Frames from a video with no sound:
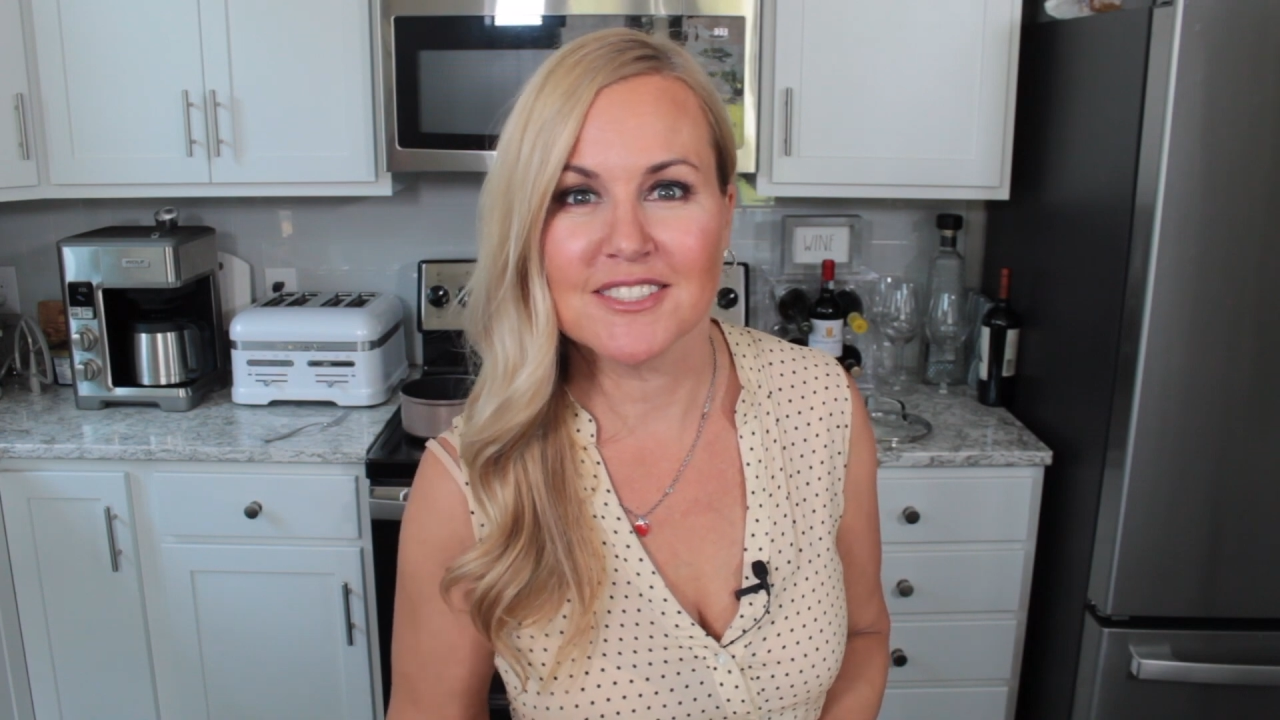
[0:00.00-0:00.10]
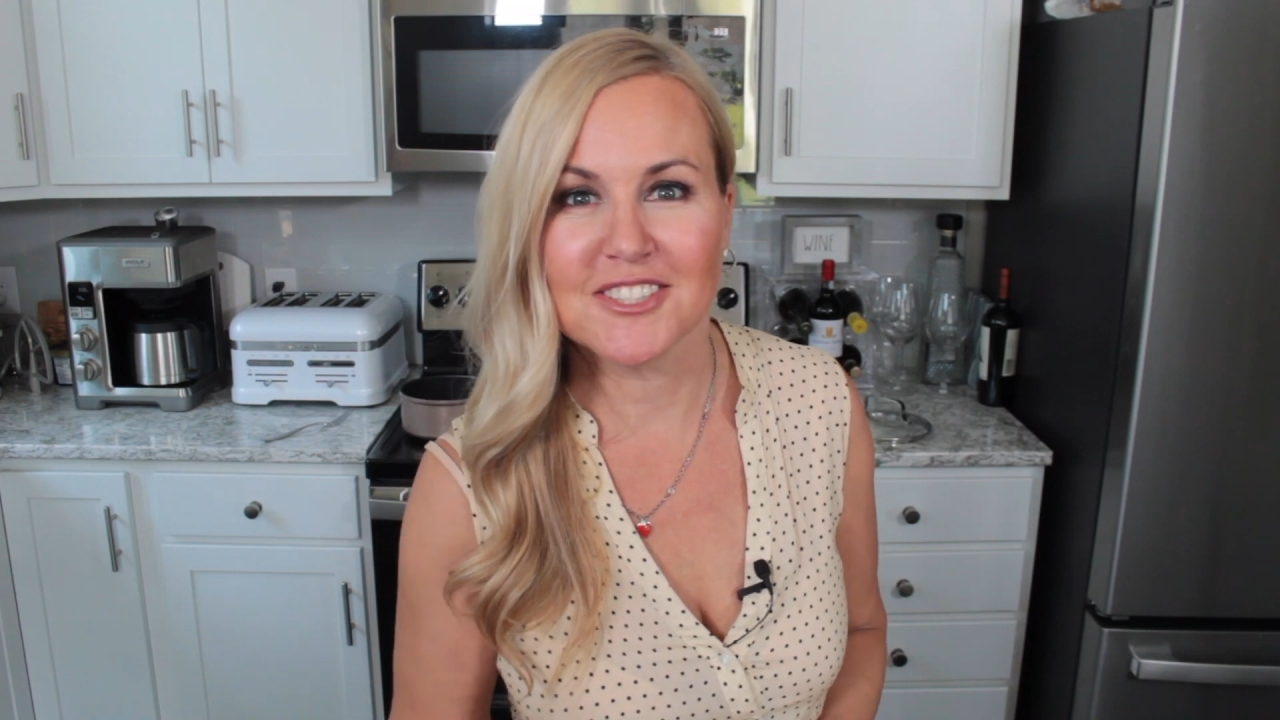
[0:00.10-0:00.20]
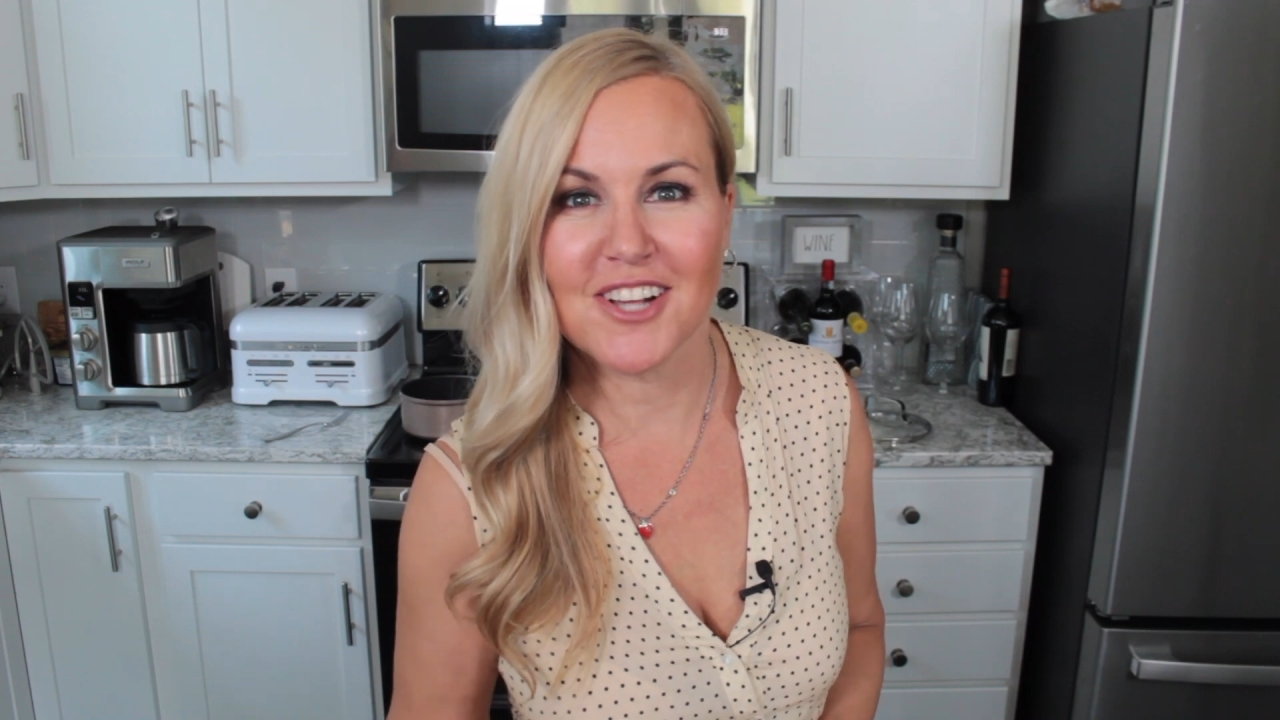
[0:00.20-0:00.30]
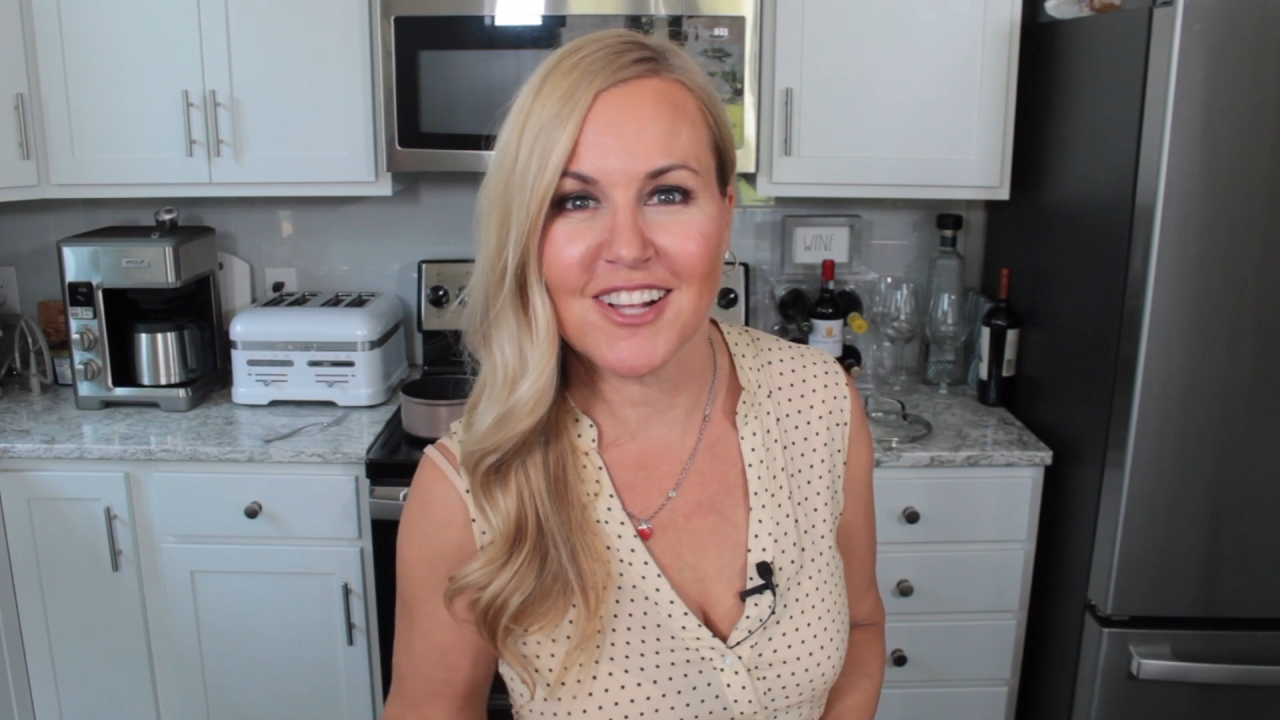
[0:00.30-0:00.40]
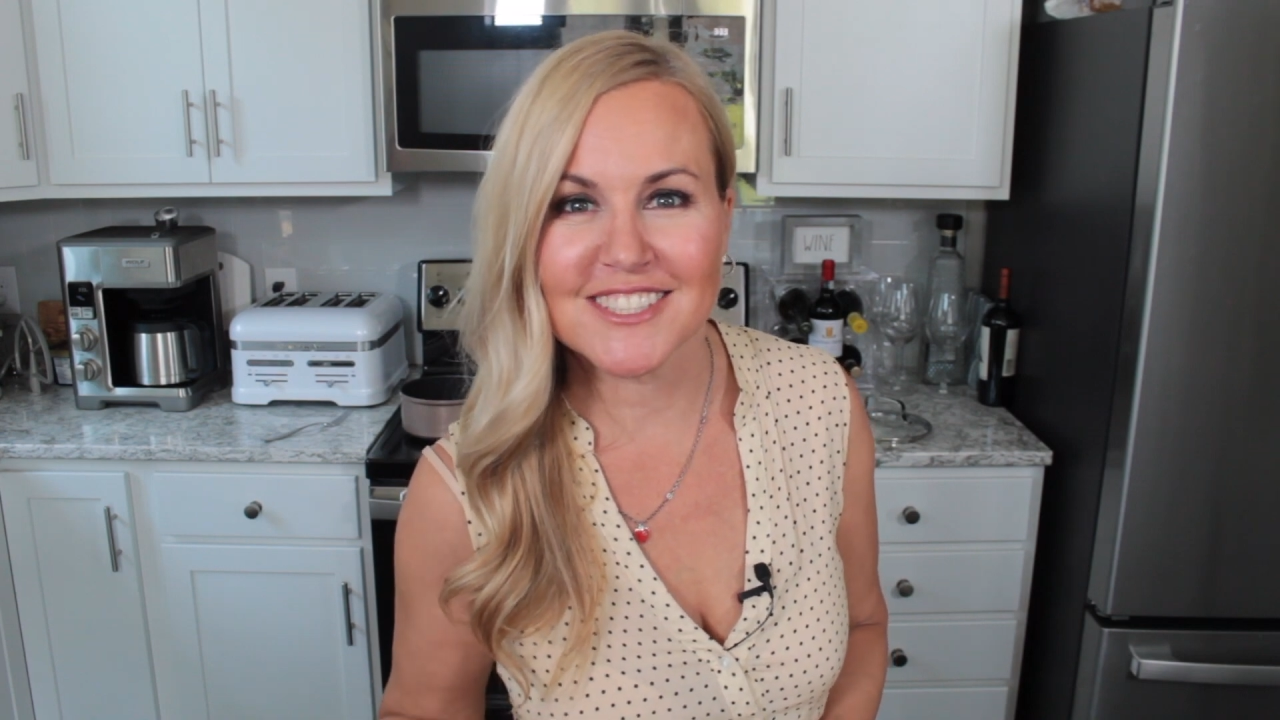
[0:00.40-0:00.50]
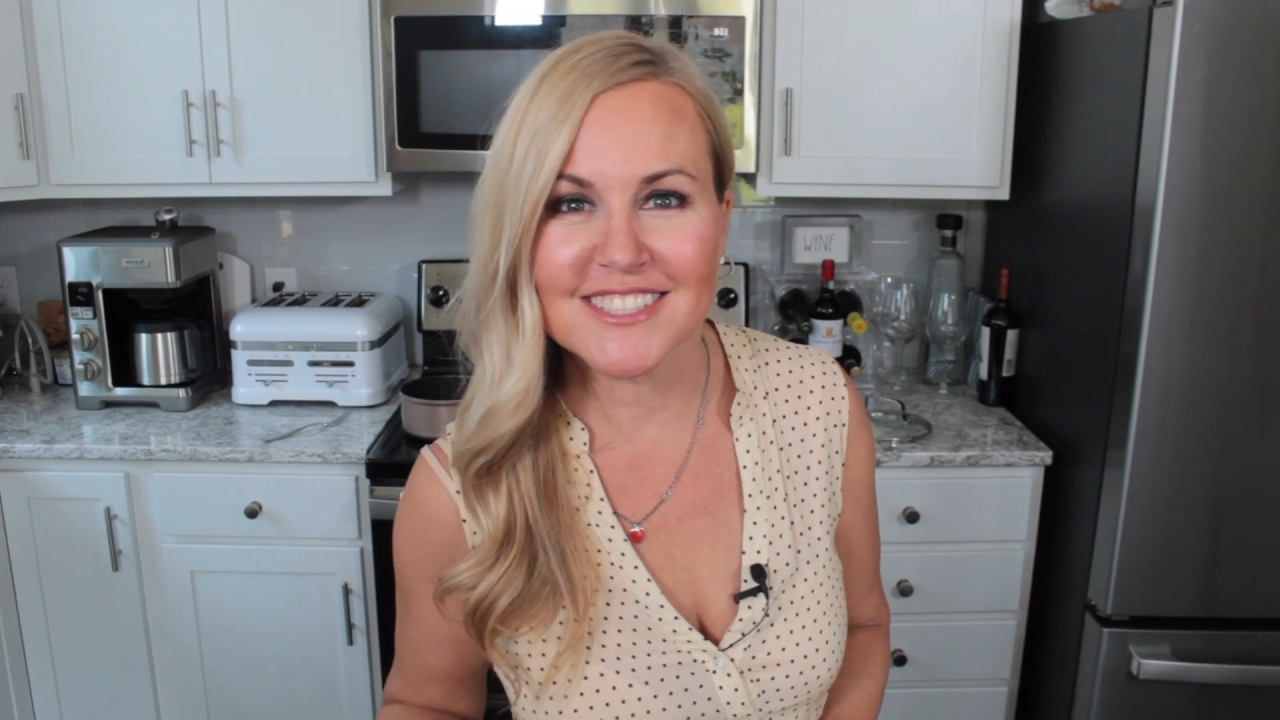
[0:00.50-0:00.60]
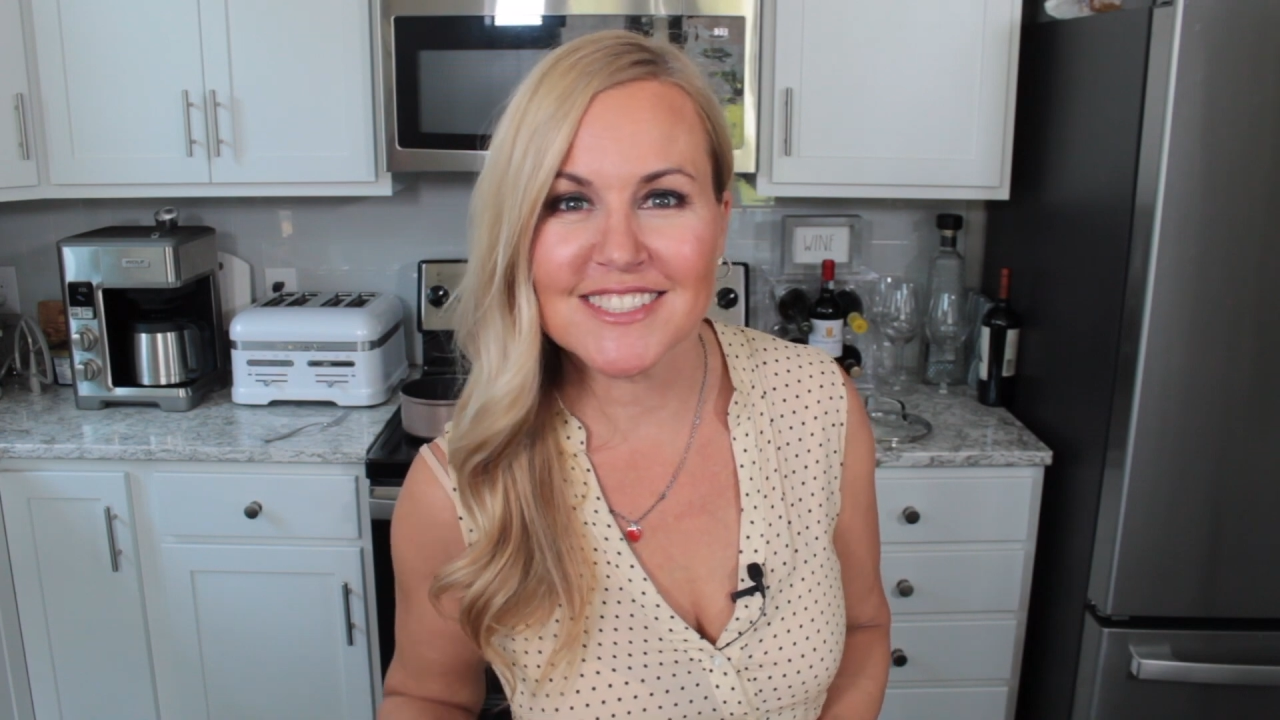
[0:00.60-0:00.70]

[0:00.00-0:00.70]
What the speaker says: sauce.